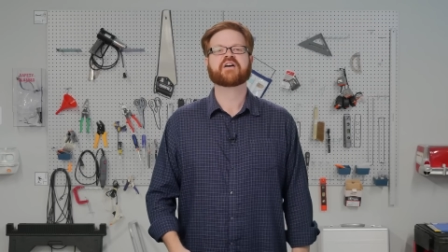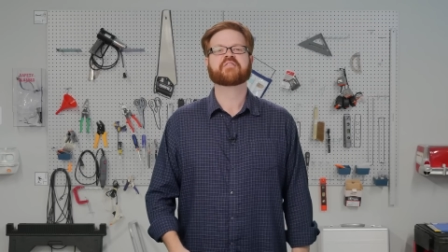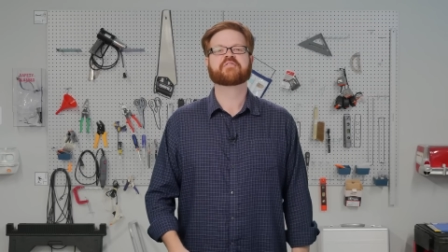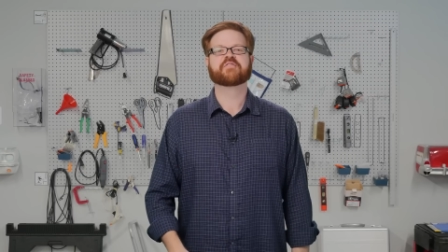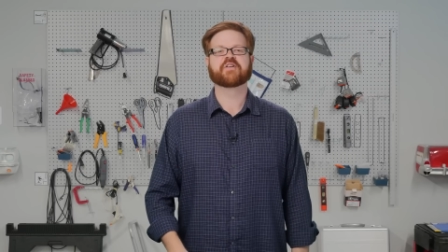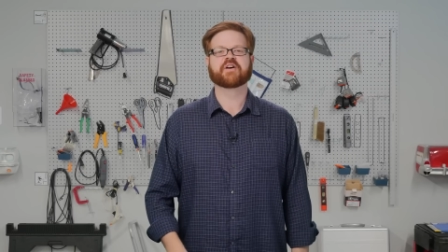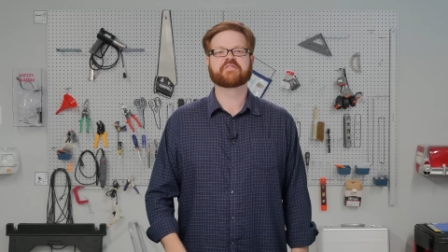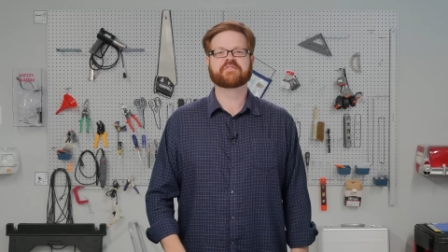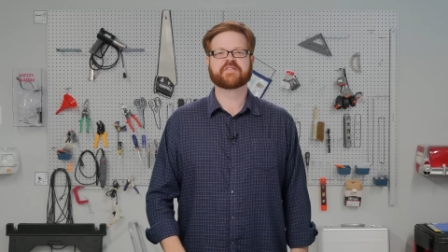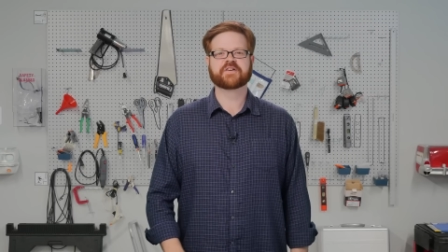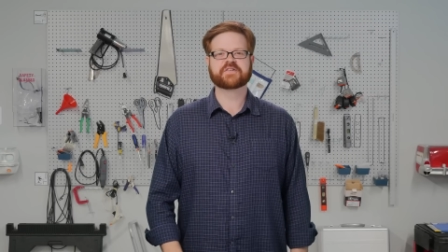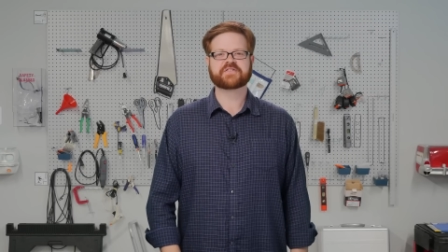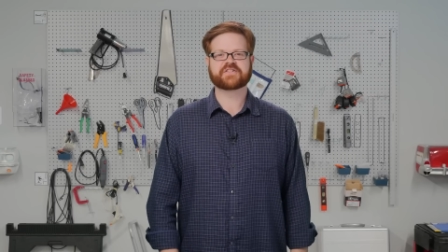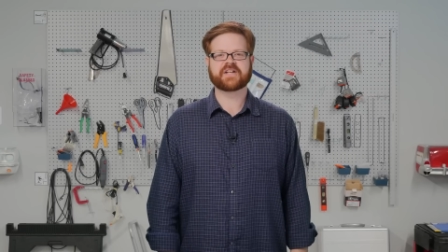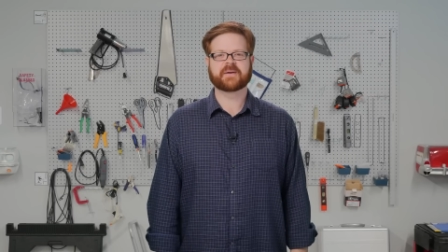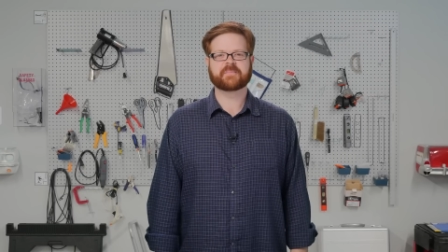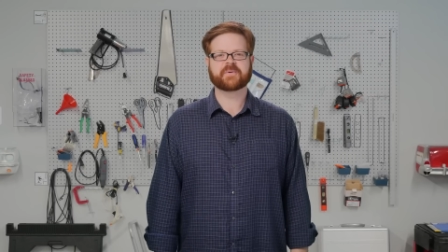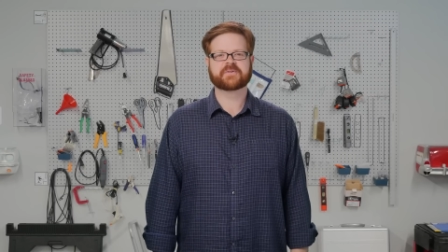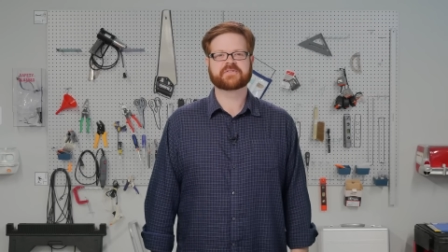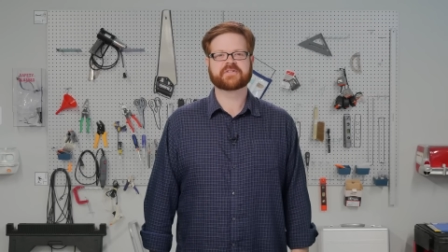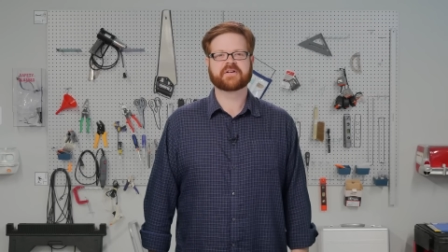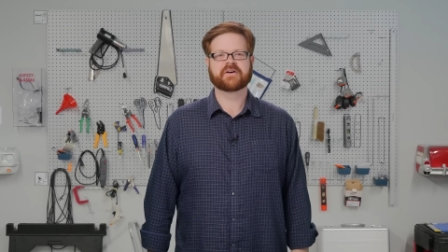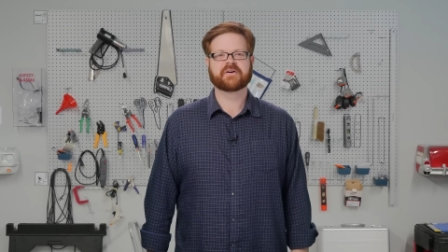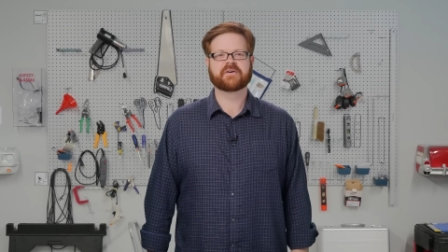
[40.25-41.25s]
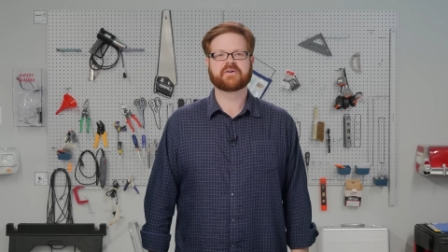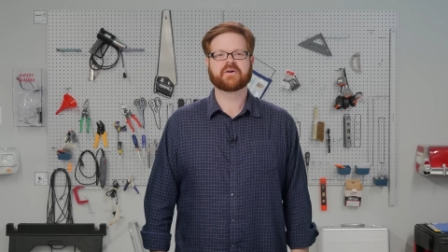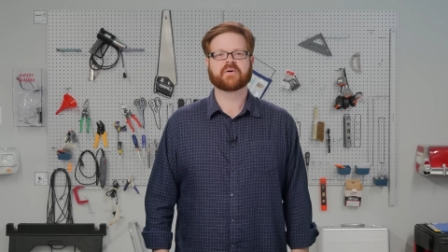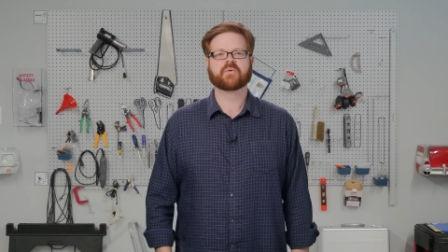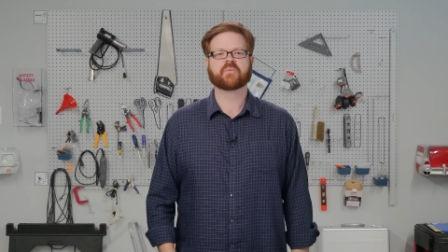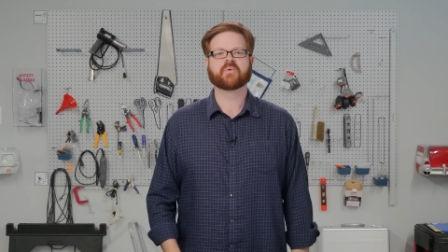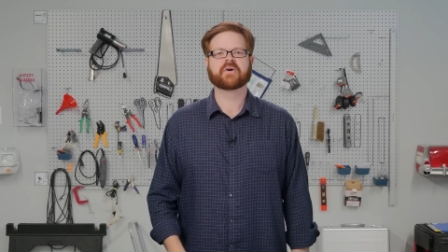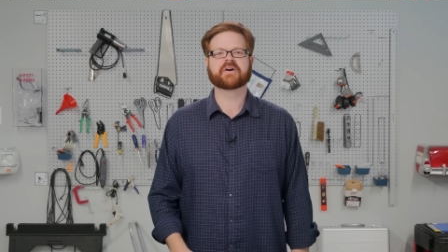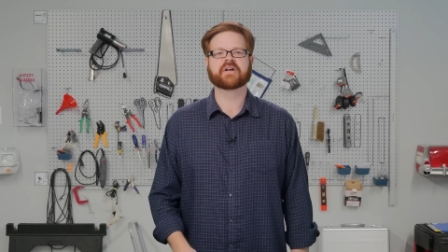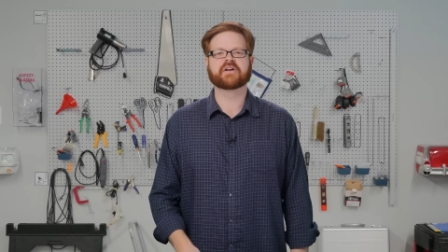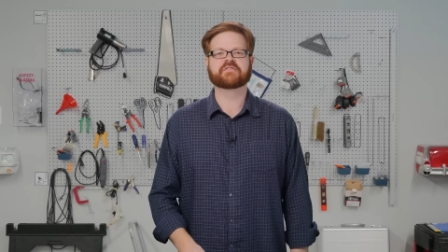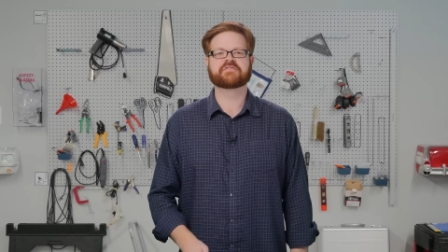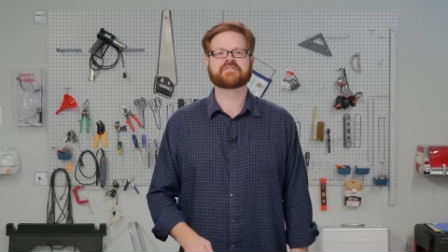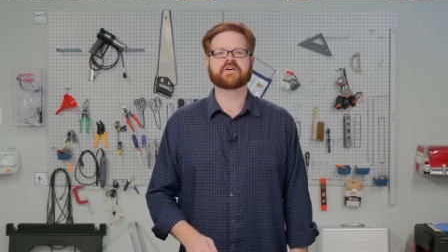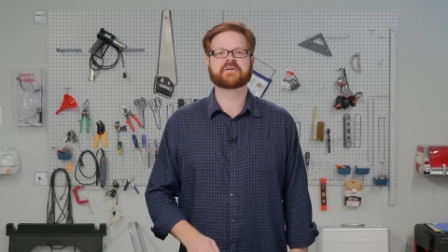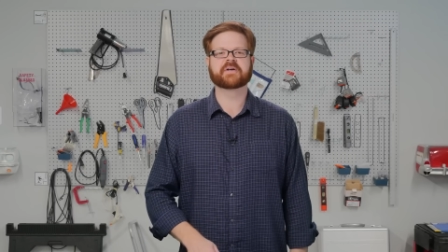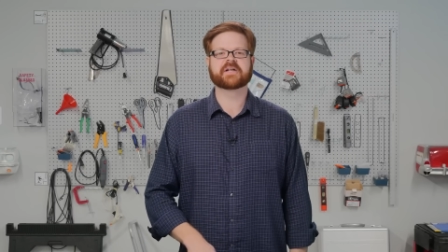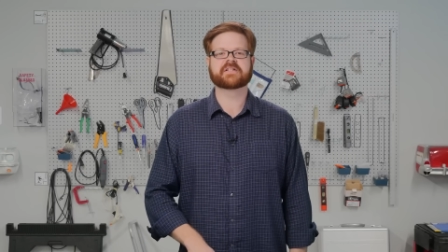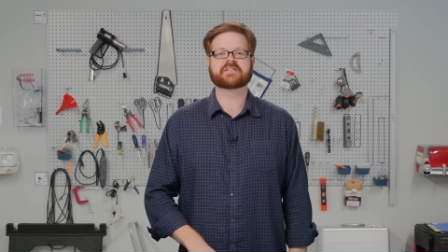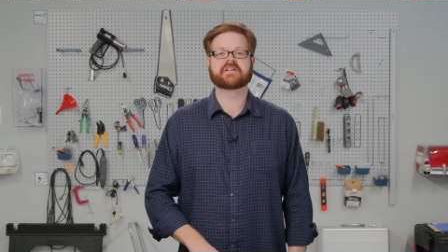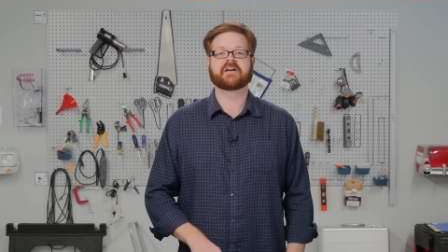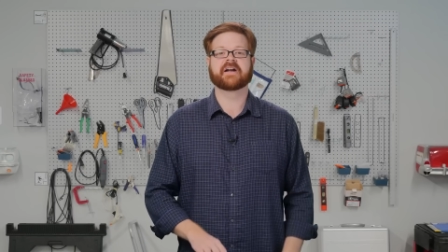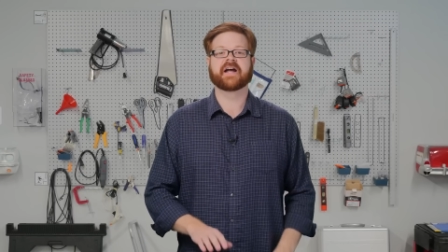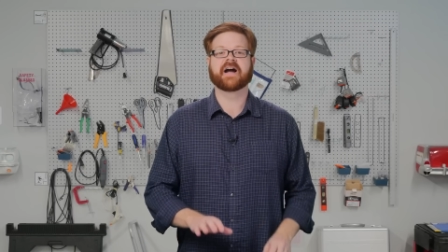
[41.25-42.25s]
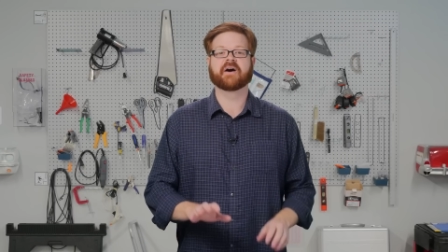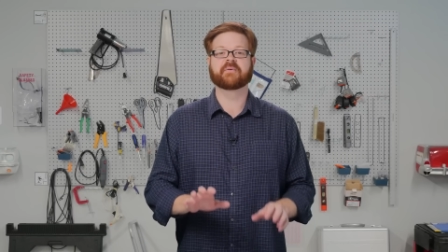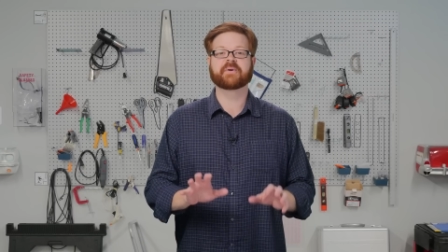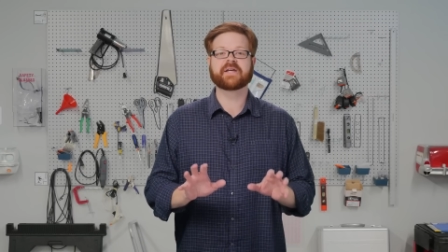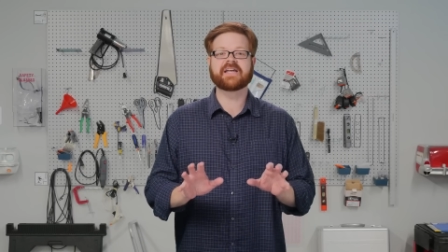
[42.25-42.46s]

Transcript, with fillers: For our first episode, we're going to focus on how